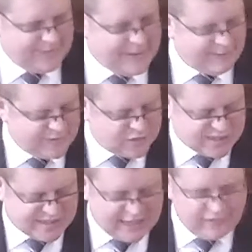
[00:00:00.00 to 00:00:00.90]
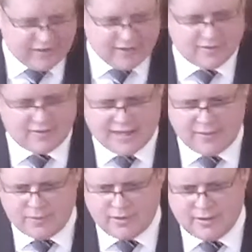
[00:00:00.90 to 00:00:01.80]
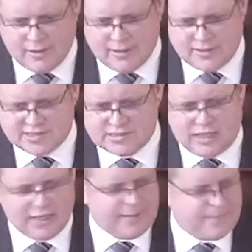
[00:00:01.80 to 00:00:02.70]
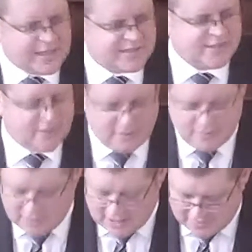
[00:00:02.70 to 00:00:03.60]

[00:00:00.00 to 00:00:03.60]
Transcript: their understanding that they were slightly better than other